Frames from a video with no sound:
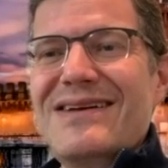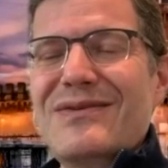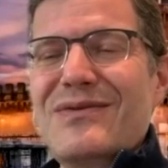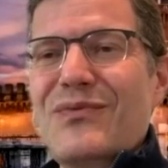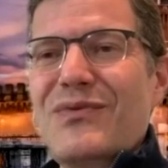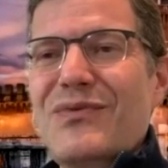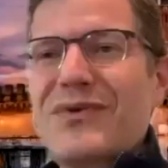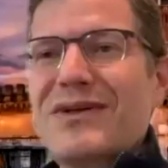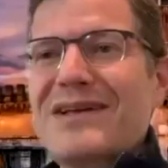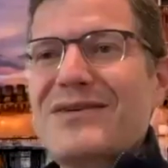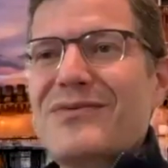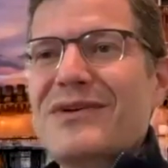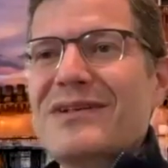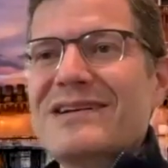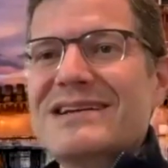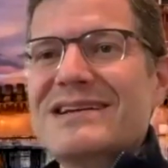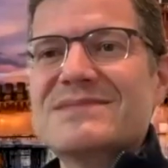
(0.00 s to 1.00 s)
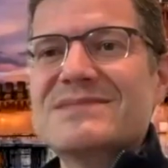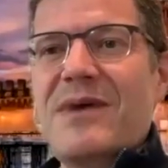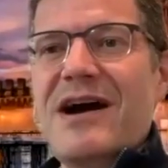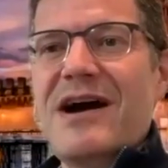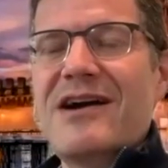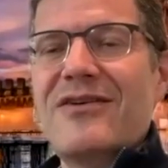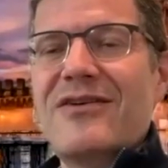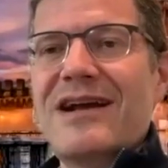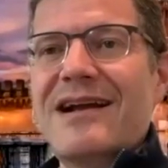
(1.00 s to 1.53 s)
really
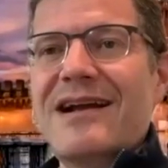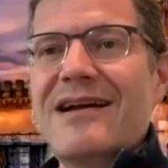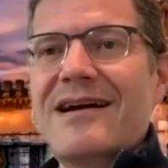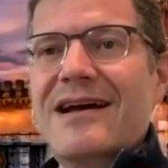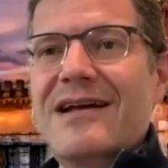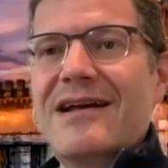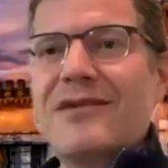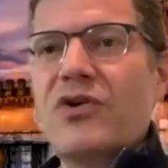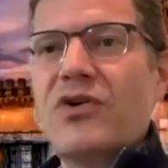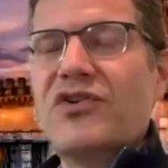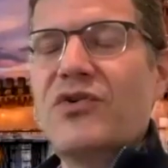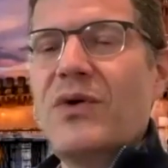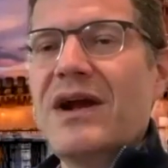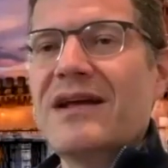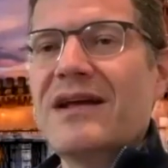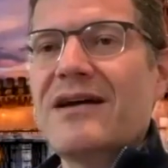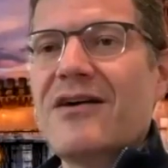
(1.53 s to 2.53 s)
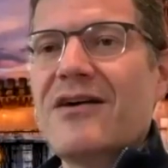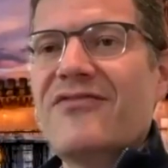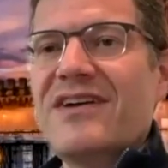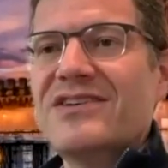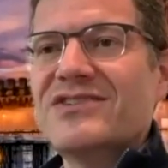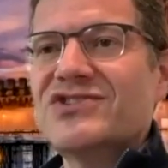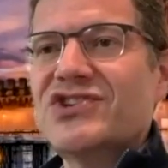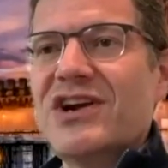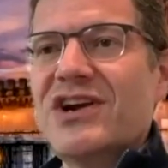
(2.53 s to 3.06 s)
inspiring, and we're doing our
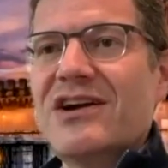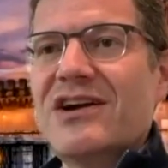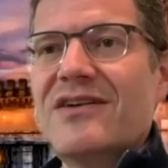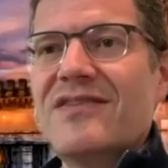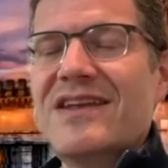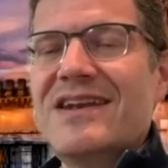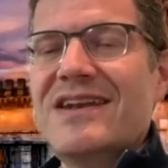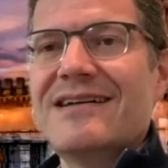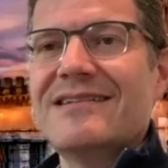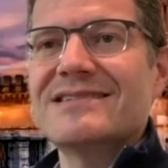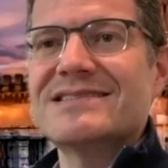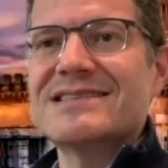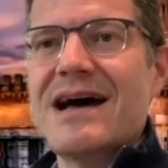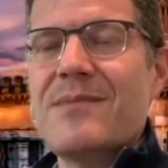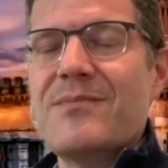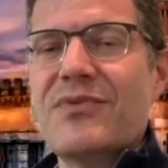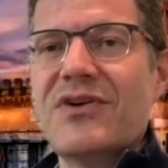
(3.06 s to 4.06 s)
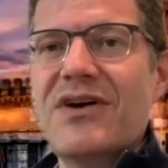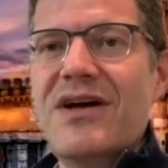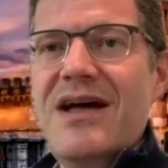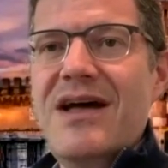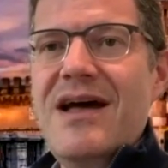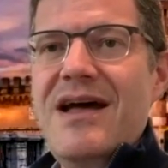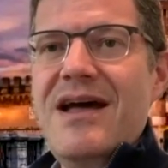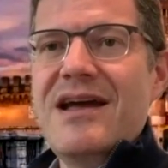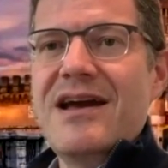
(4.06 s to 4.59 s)
fair share at the Dallas Opera
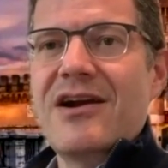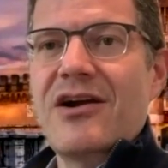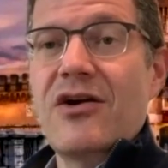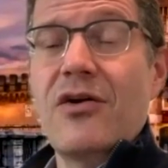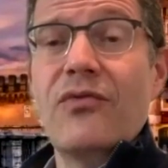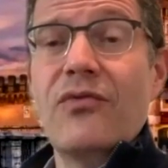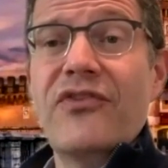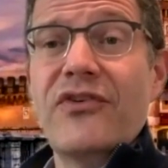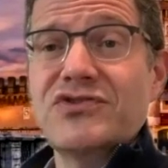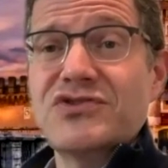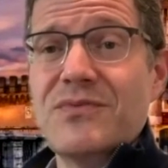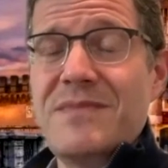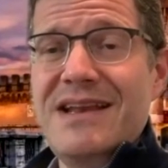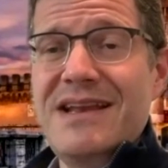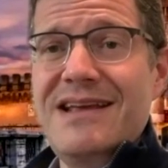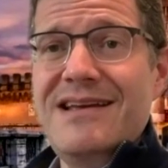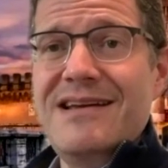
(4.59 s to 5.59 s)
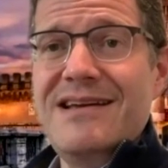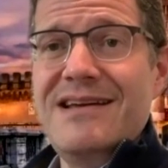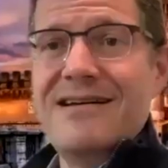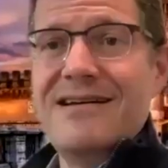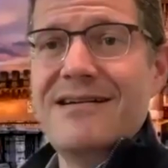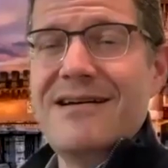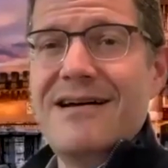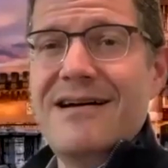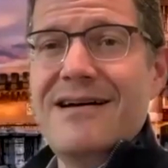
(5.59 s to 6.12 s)
and our own social media
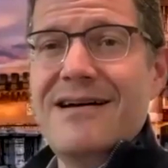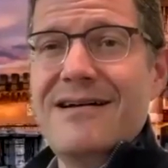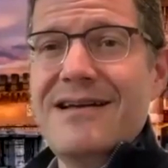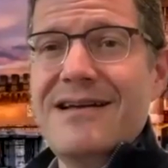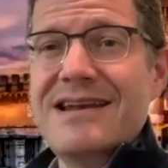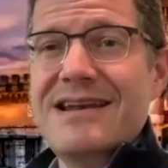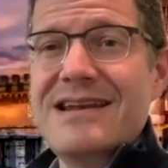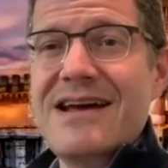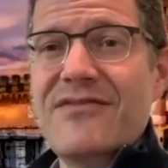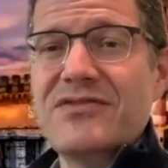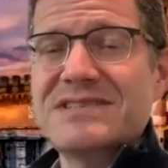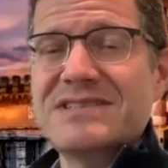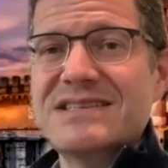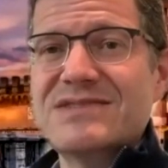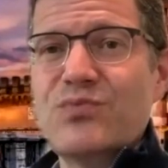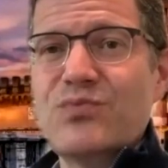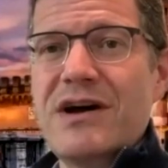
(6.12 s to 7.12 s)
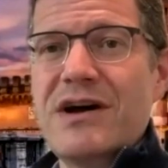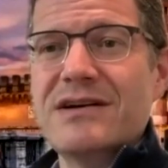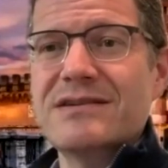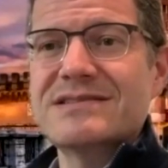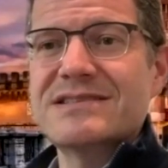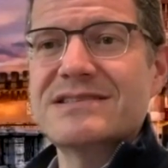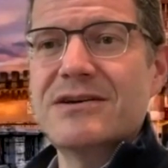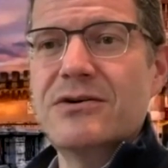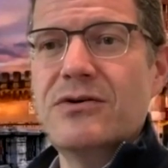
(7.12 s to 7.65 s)
endeavors as well.
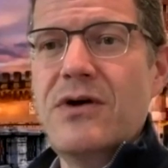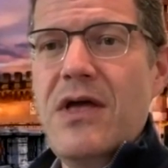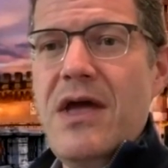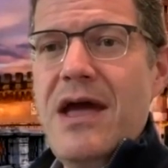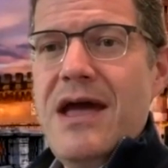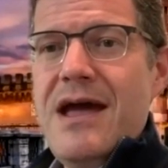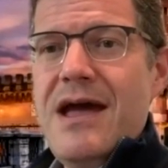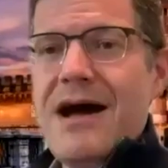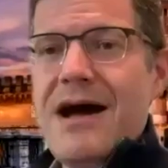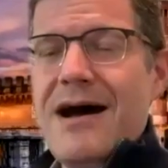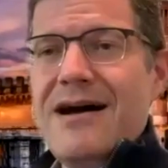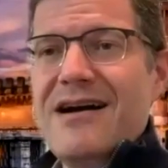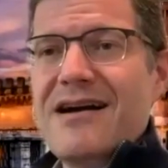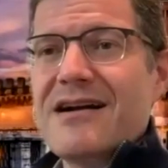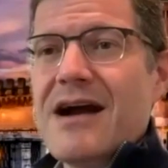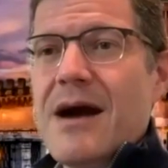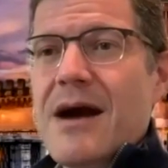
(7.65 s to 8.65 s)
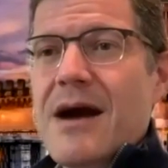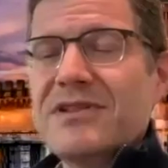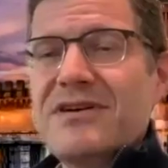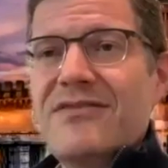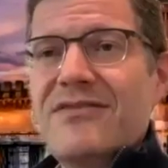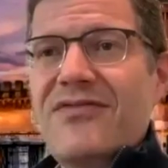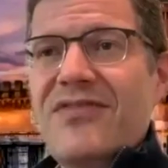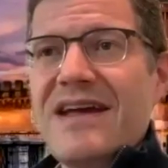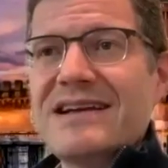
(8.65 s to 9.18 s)
So a couple
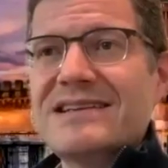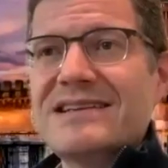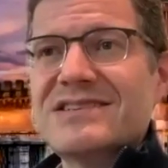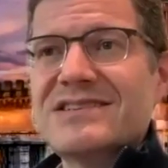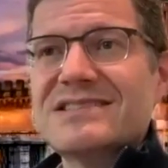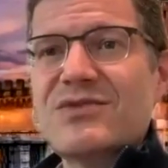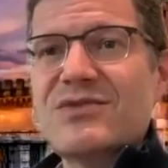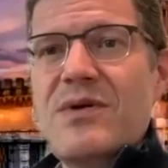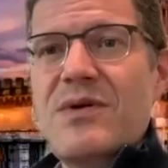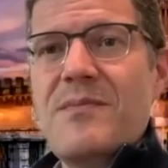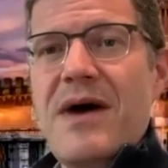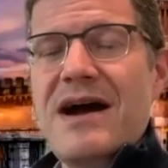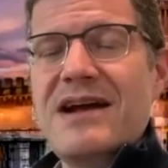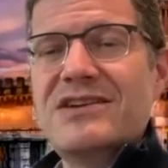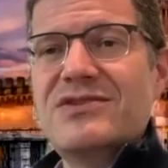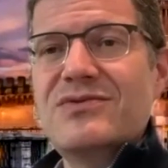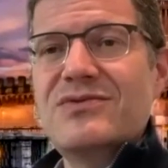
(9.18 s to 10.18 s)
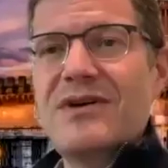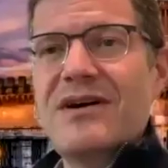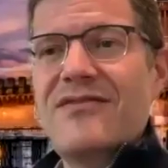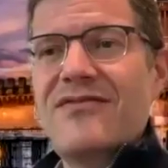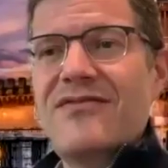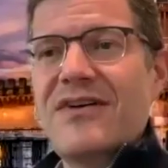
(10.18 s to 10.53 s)
of things just to remind you of